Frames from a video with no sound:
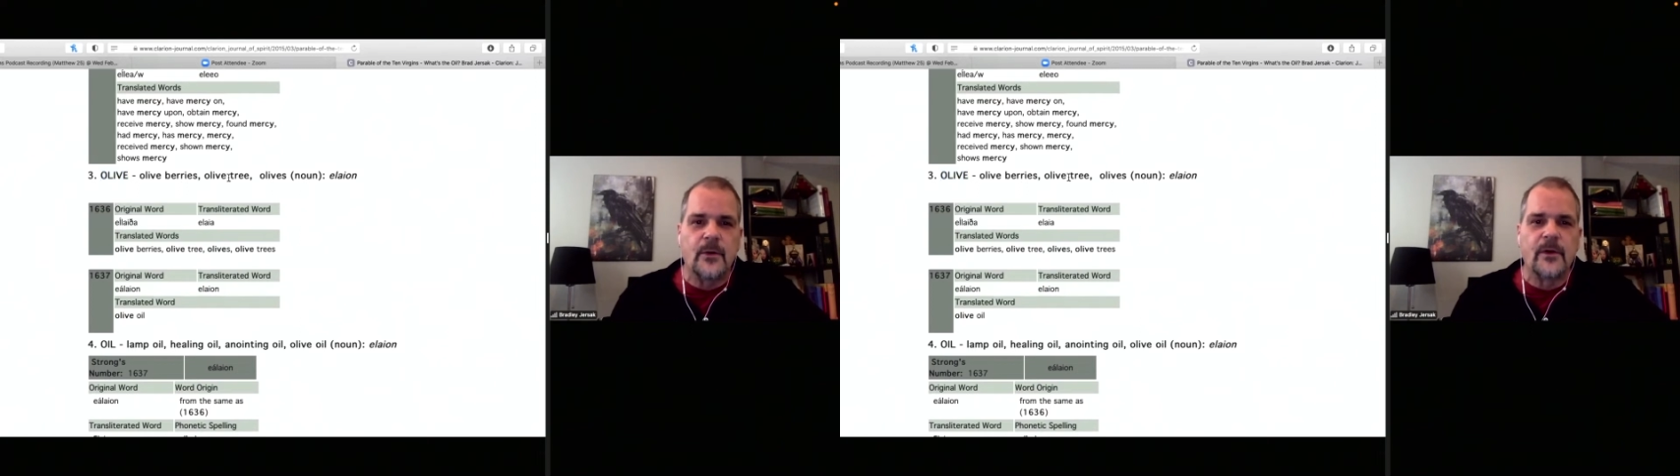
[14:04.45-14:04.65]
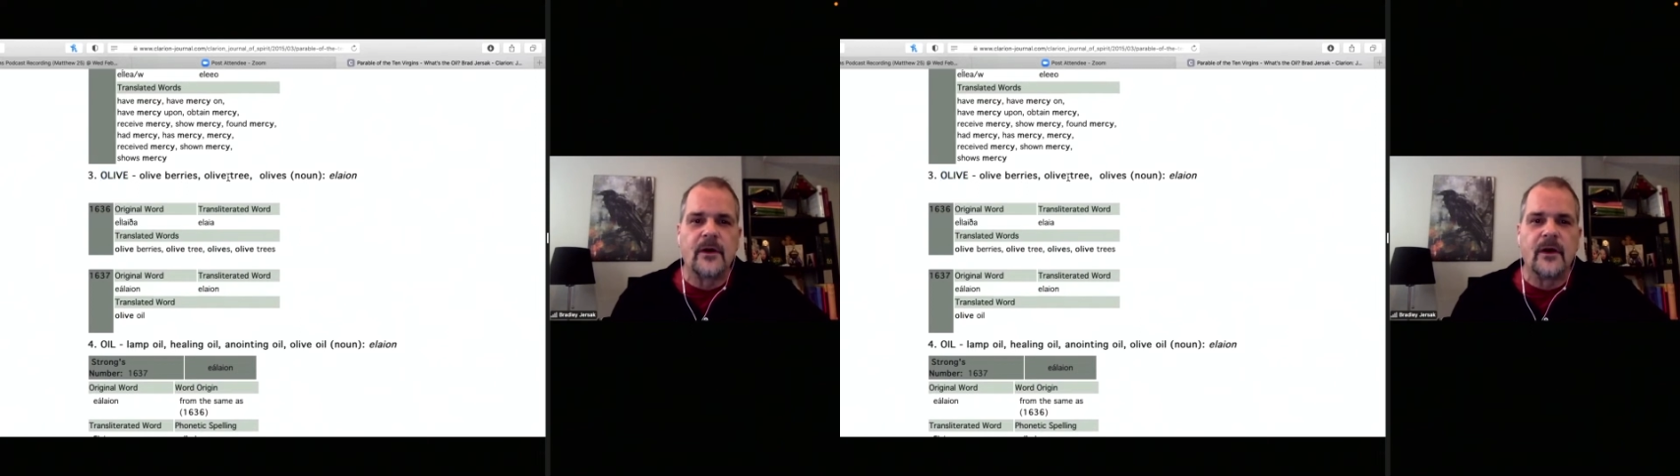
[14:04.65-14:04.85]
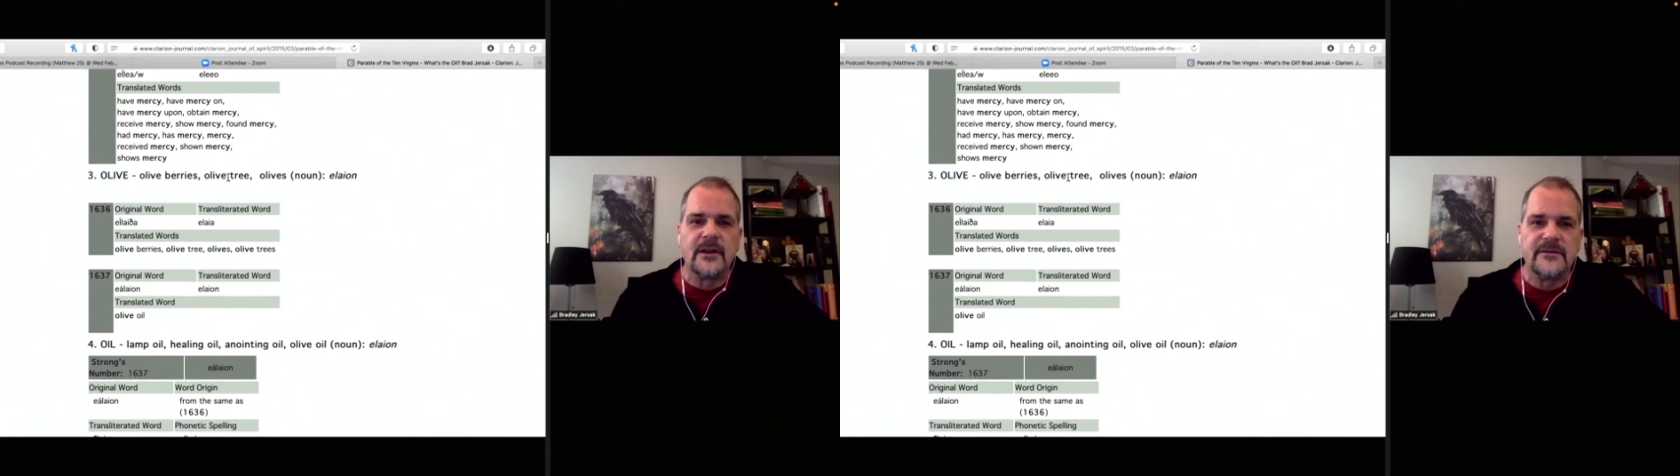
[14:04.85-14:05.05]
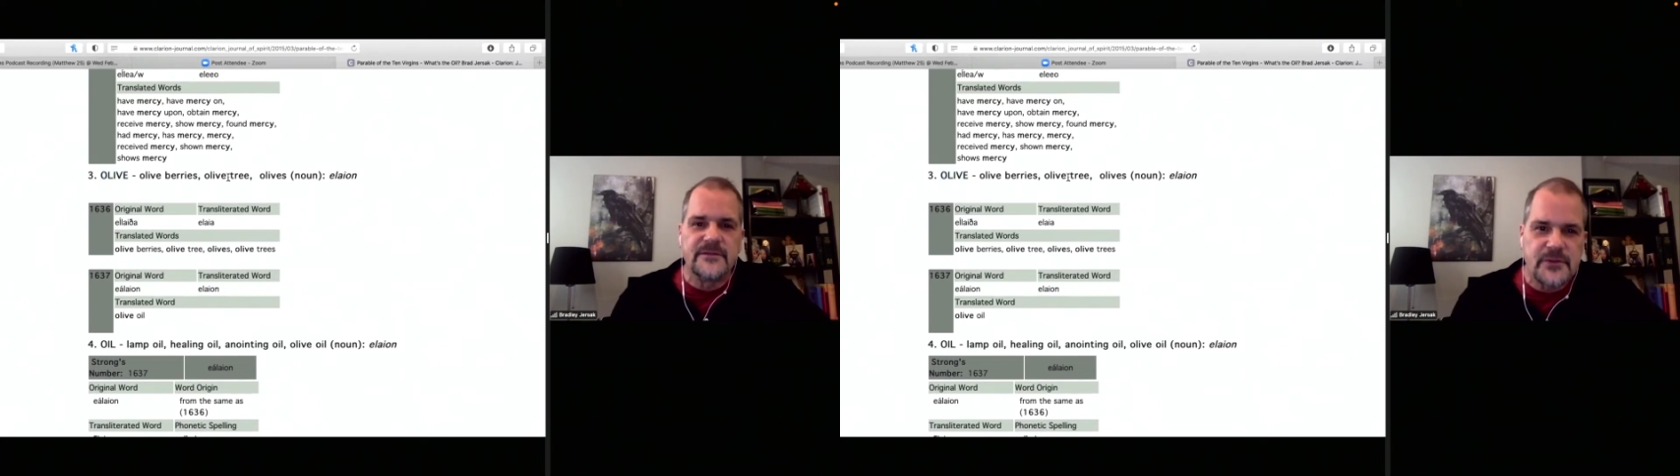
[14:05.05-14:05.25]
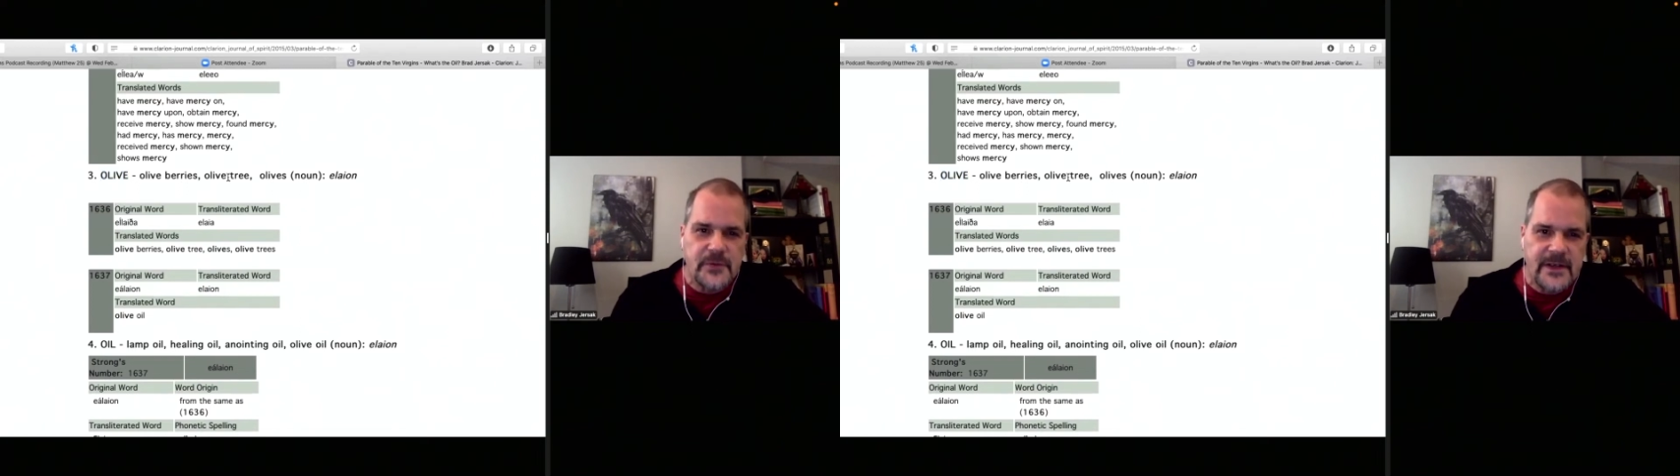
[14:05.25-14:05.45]
or olive
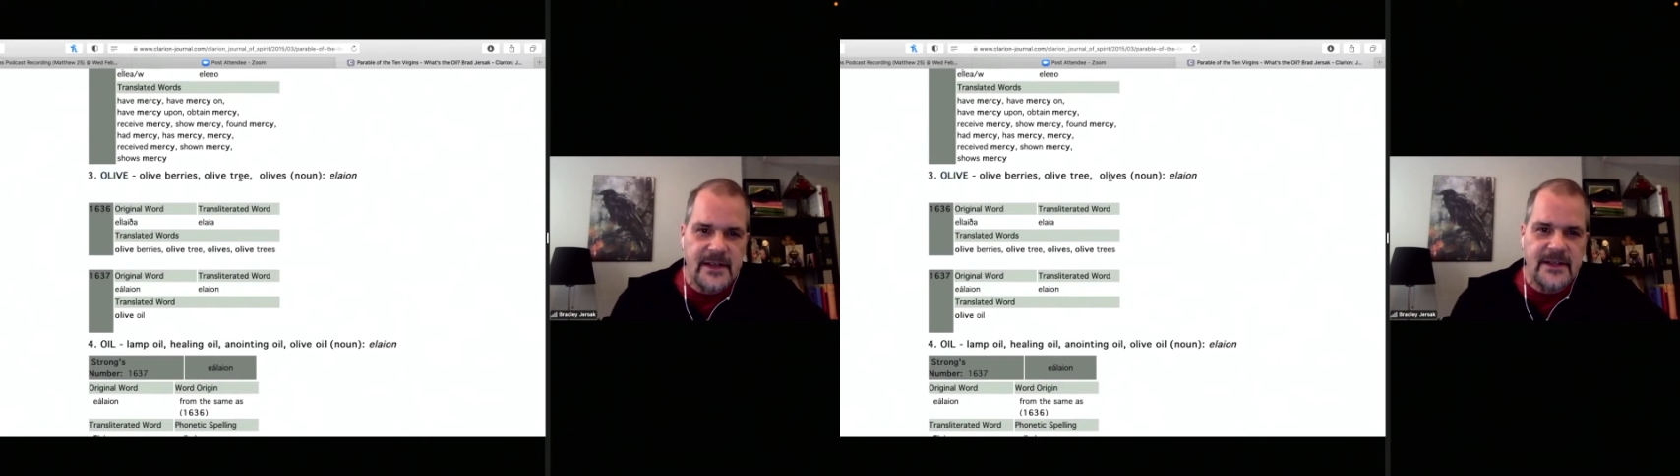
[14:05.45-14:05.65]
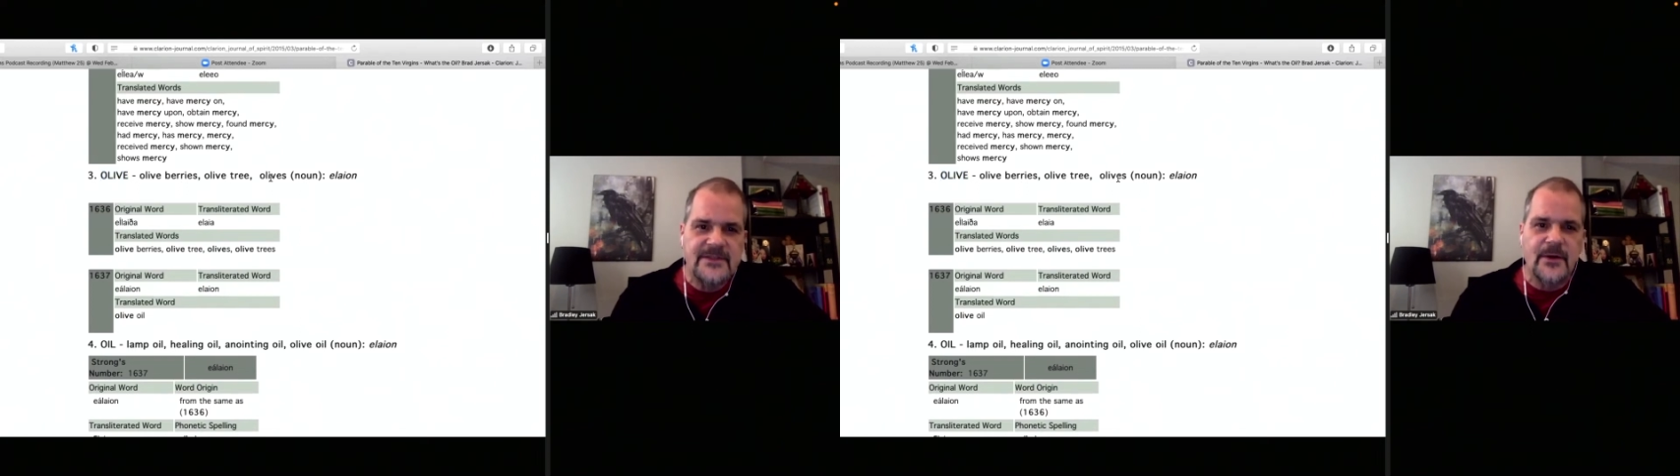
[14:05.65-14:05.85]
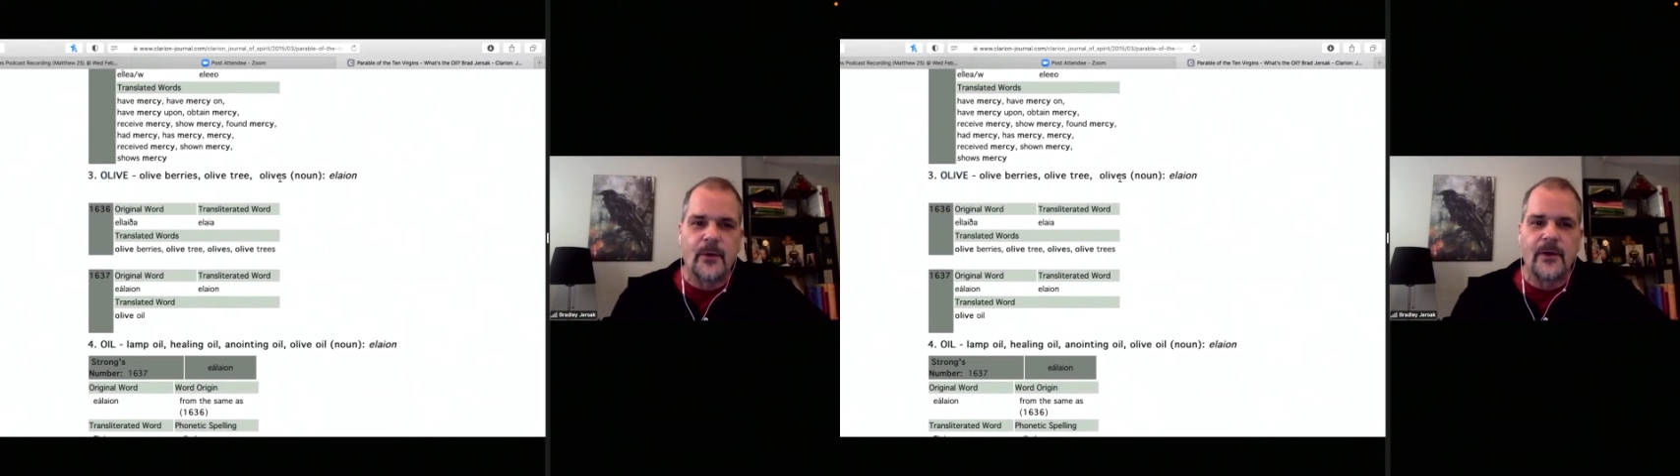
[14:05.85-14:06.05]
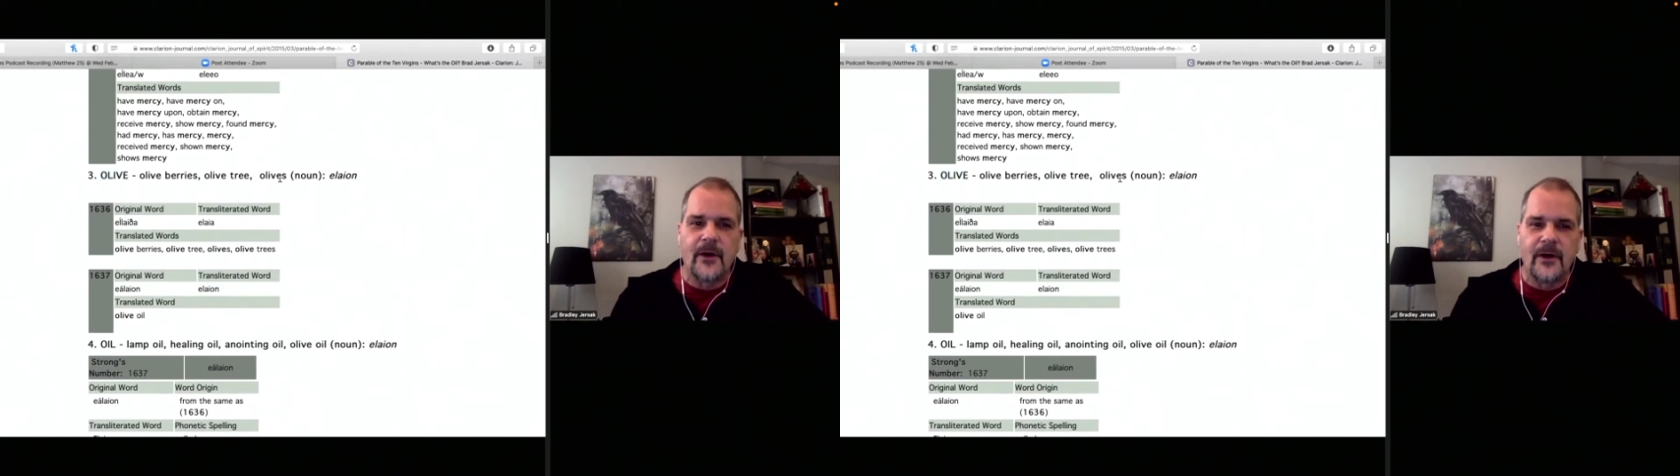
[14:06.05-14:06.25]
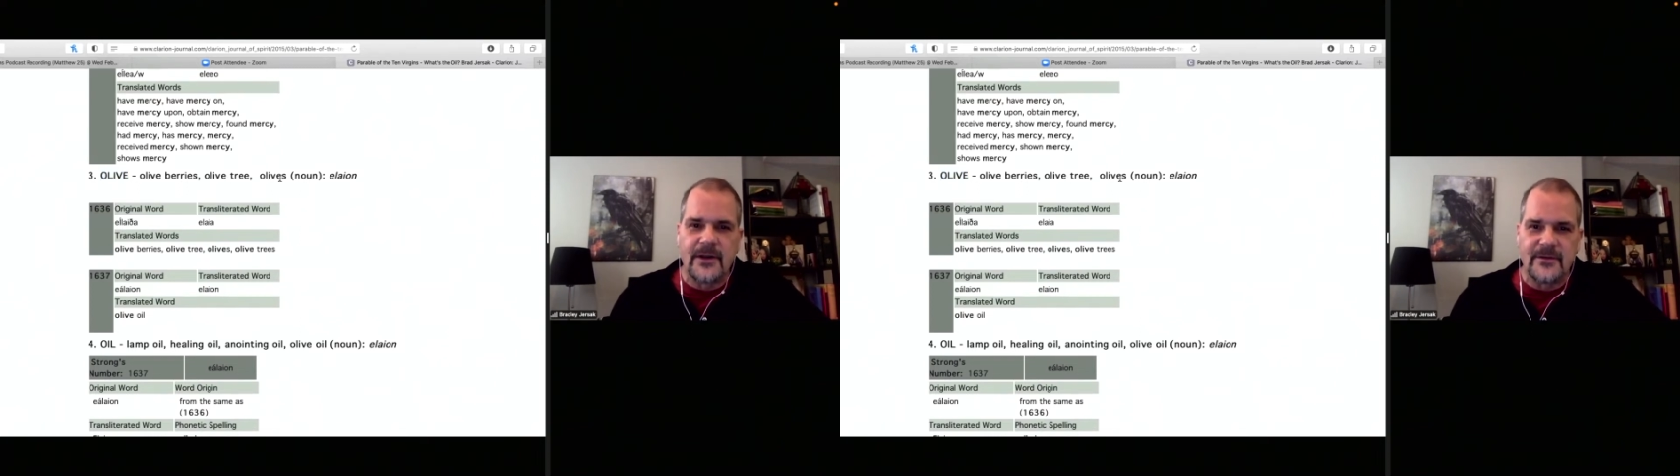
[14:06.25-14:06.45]
trees or
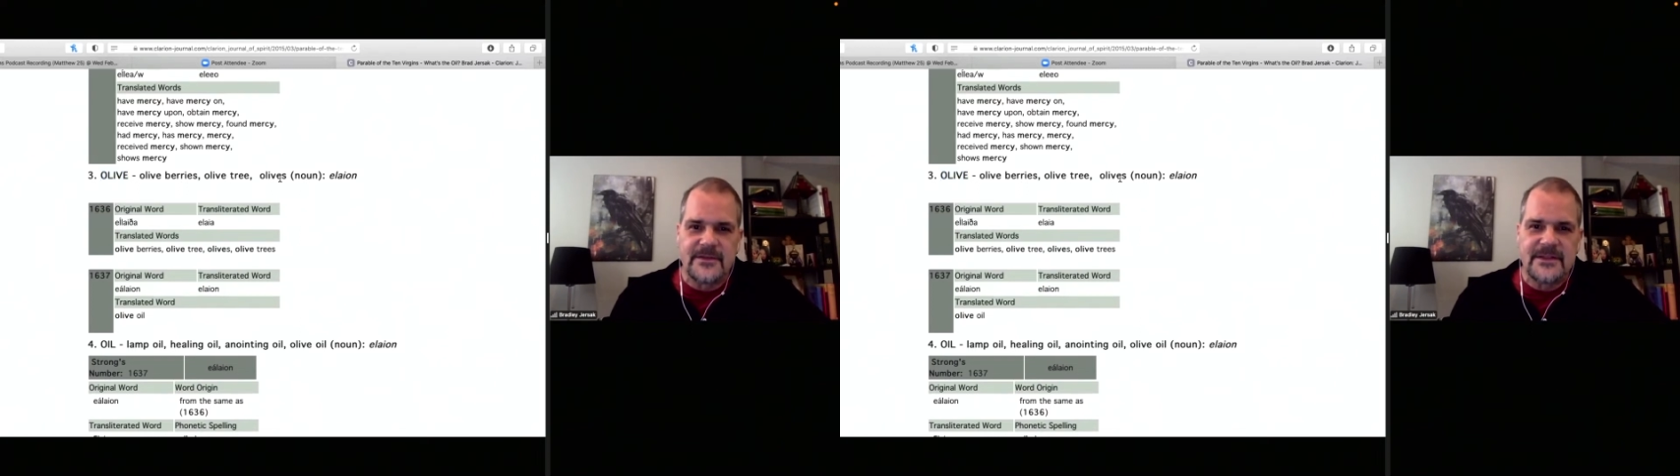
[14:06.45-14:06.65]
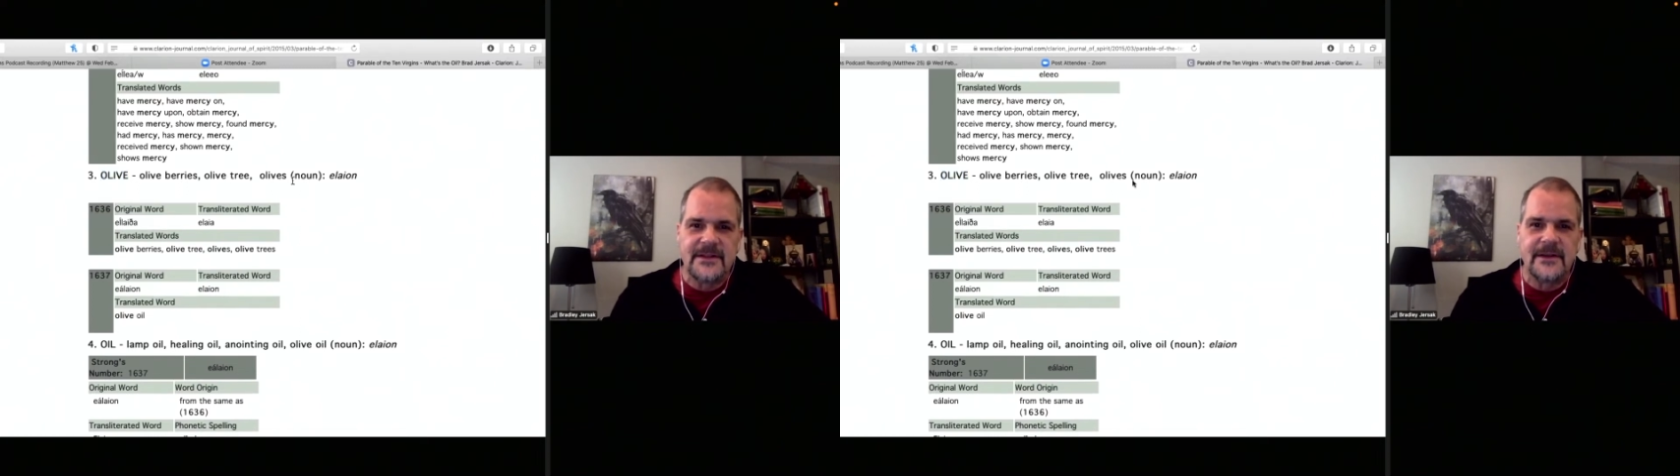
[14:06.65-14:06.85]
olives,